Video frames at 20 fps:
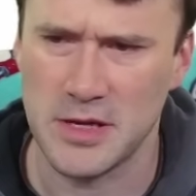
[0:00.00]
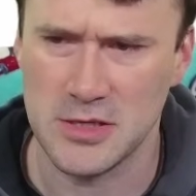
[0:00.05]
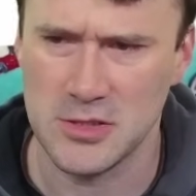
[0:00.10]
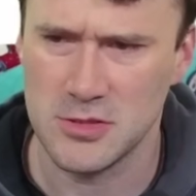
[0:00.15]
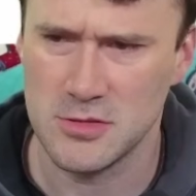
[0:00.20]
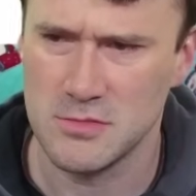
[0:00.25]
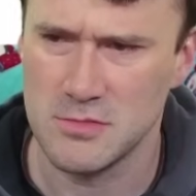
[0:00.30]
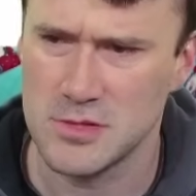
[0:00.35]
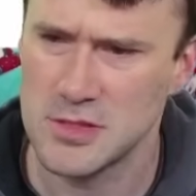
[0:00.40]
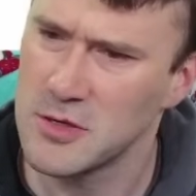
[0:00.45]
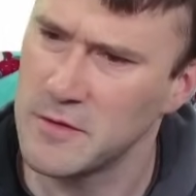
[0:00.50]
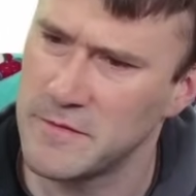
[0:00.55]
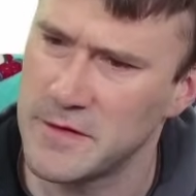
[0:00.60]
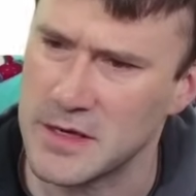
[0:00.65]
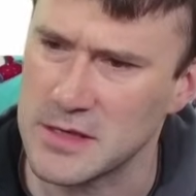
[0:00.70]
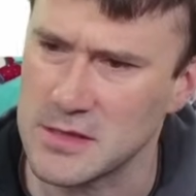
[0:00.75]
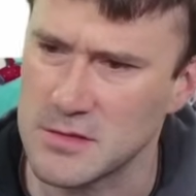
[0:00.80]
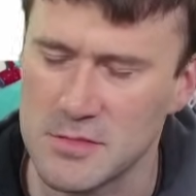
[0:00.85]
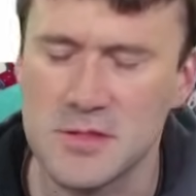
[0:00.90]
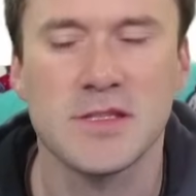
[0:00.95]
Punch. Steel
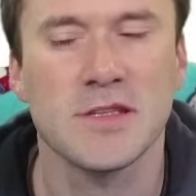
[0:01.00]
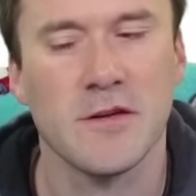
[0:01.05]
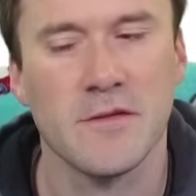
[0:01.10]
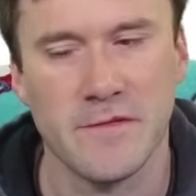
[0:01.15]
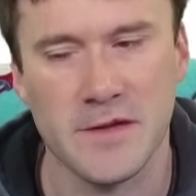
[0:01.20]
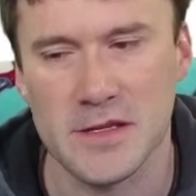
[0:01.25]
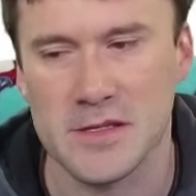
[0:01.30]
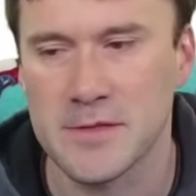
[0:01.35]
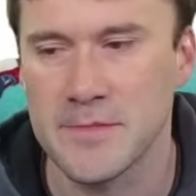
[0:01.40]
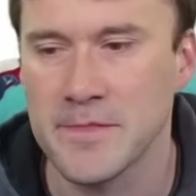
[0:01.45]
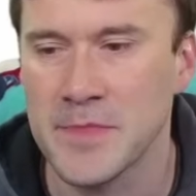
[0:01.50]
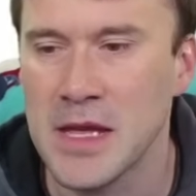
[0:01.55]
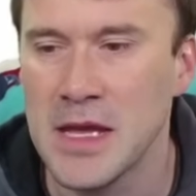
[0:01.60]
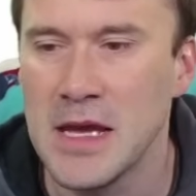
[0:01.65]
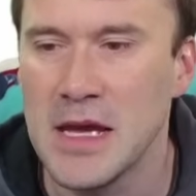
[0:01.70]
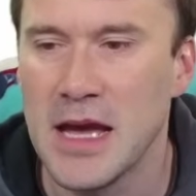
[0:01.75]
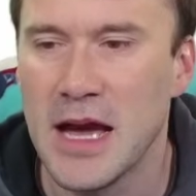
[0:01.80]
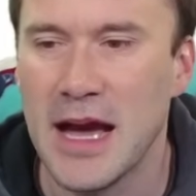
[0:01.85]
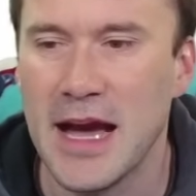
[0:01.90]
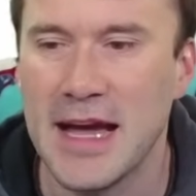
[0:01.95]
Fist. Steel Fist.
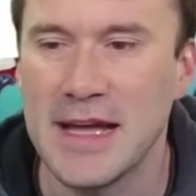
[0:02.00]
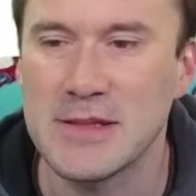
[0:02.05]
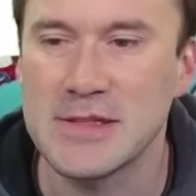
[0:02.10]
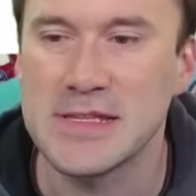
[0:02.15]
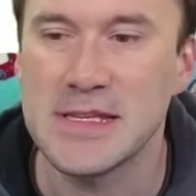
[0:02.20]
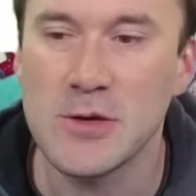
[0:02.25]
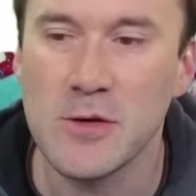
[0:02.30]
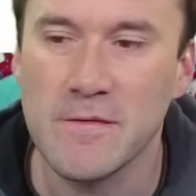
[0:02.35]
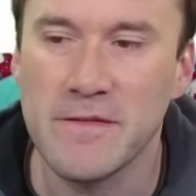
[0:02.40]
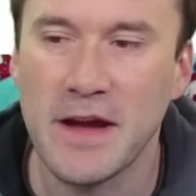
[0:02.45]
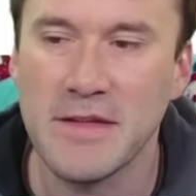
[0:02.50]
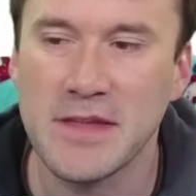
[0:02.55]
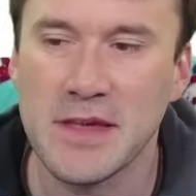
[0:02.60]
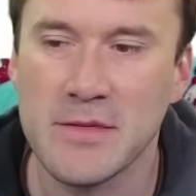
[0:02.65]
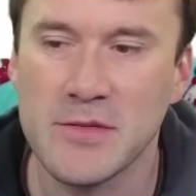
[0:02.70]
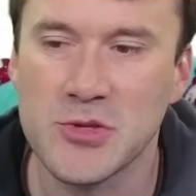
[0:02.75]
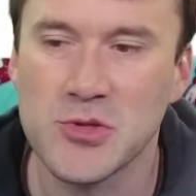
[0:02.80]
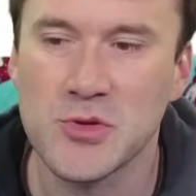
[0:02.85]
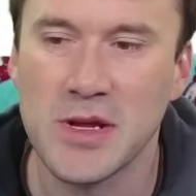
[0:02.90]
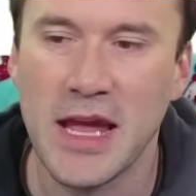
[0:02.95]
Uh, deal five
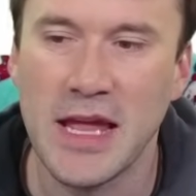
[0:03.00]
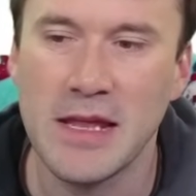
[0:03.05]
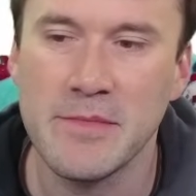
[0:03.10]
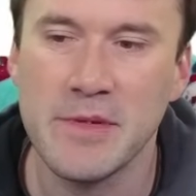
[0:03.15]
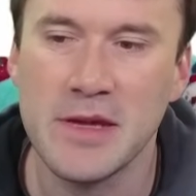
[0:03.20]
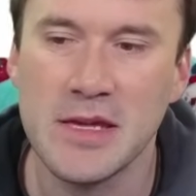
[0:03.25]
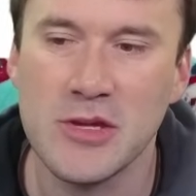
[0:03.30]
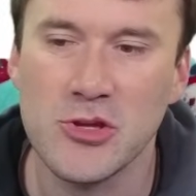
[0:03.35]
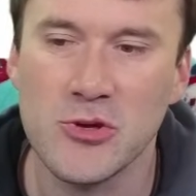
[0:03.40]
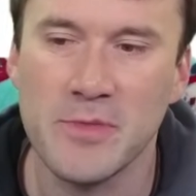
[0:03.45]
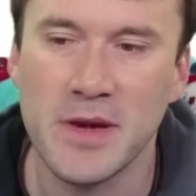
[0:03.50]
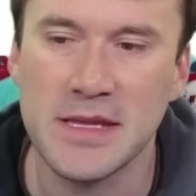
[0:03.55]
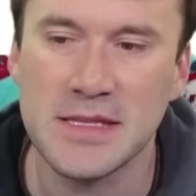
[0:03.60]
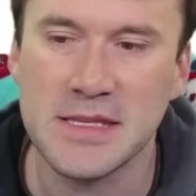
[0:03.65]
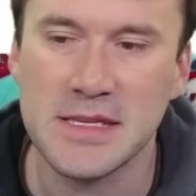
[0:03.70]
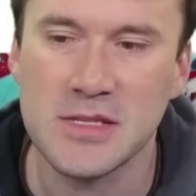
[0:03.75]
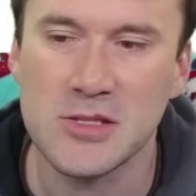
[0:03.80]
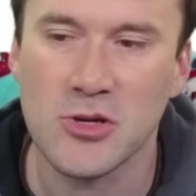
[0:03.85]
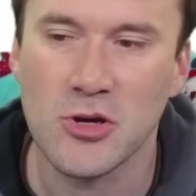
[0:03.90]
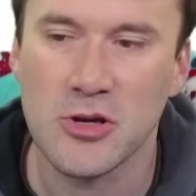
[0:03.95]
damage to an enemy. You may
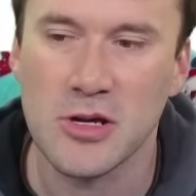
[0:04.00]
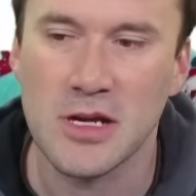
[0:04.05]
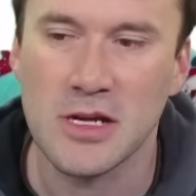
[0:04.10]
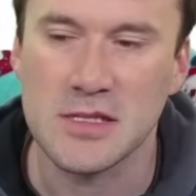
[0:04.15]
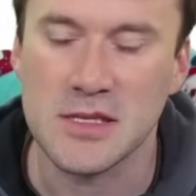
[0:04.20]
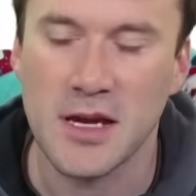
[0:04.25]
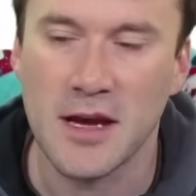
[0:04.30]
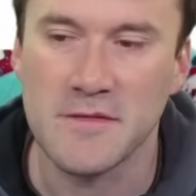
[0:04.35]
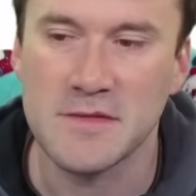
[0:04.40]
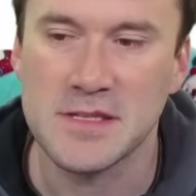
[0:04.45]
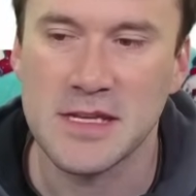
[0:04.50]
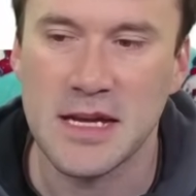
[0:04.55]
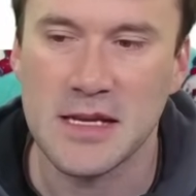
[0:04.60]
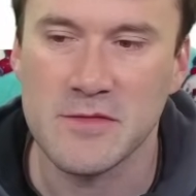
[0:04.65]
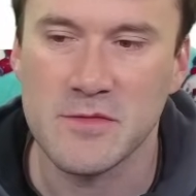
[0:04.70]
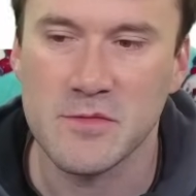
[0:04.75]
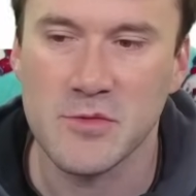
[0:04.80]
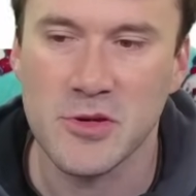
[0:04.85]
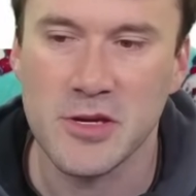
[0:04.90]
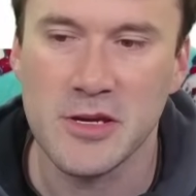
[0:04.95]
discard a tough
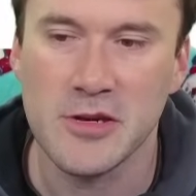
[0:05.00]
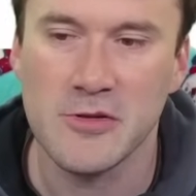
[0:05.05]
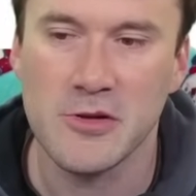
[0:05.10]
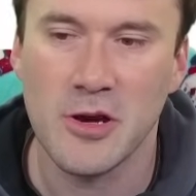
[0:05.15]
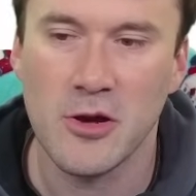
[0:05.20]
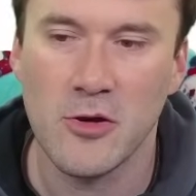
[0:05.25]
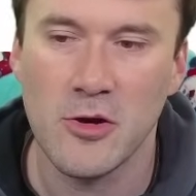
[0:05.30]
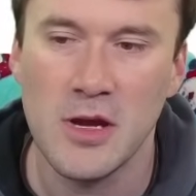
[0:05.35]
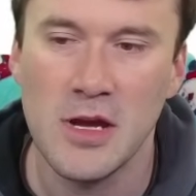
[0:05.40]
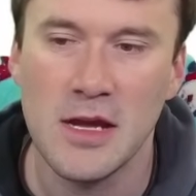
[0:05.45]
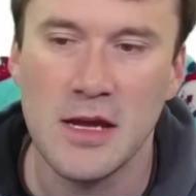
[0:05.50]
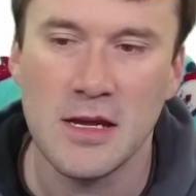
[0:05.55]
status from your hero.